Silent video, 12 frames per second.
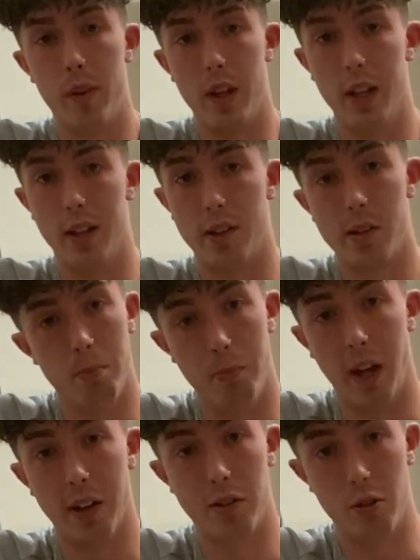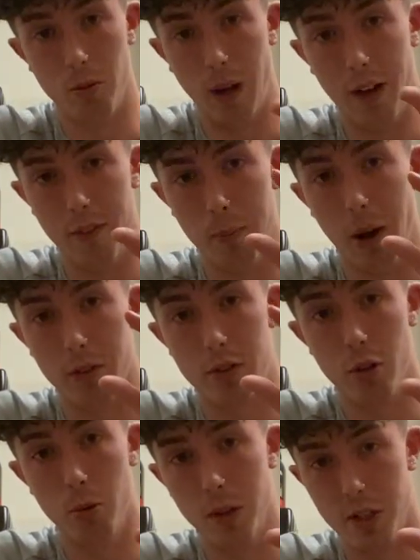it's best to have about
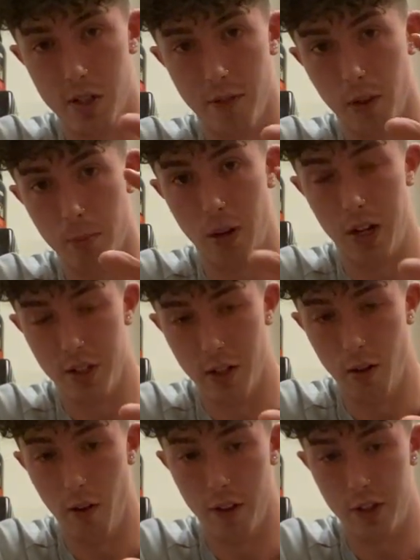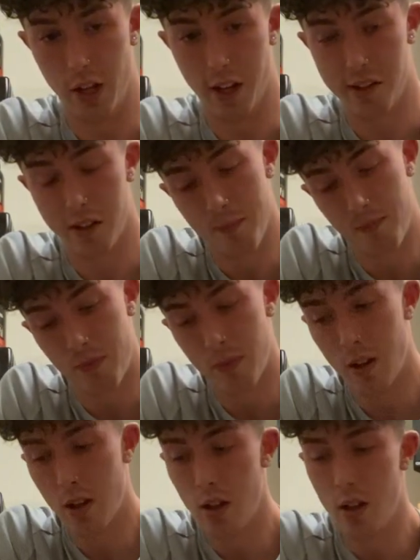2 inches of compression on the chest.
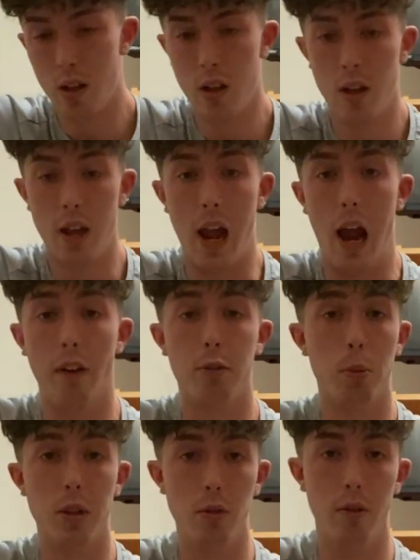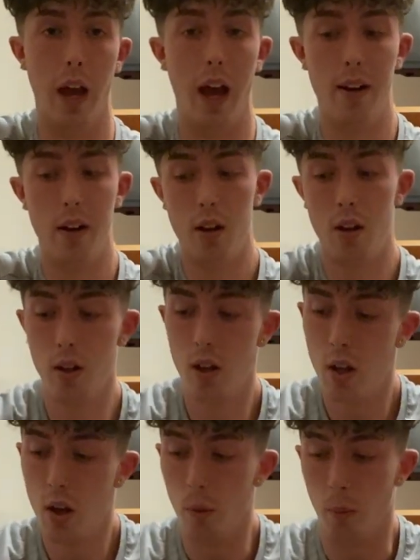After we do that,
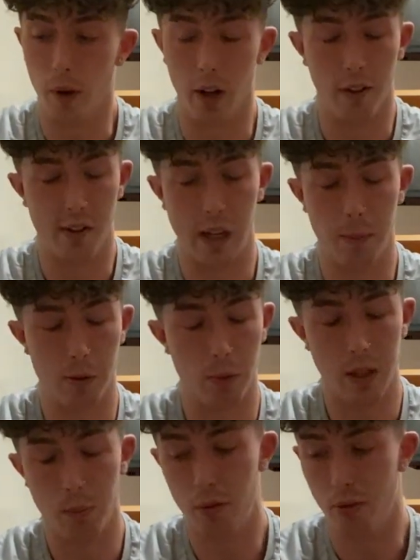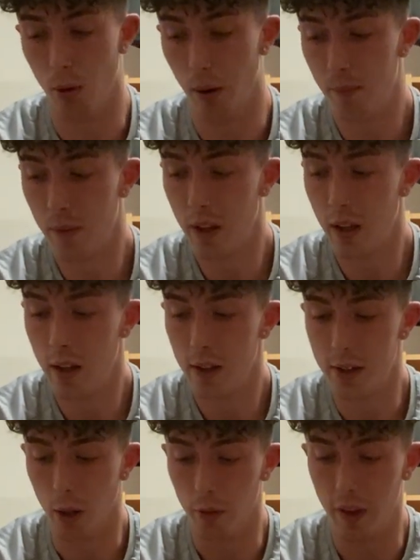we're gonna, the same as we did before,
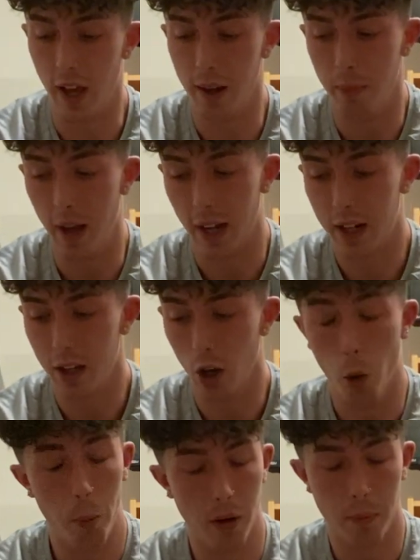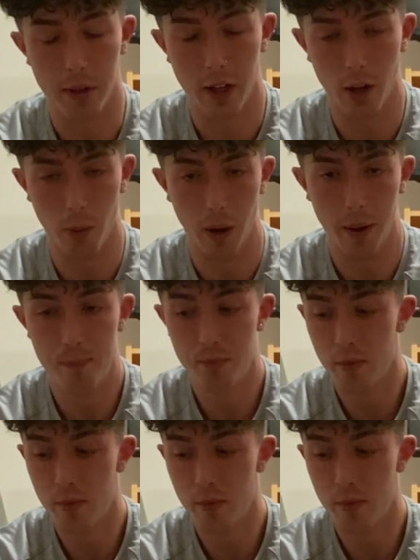tilt the head back, open up the airway.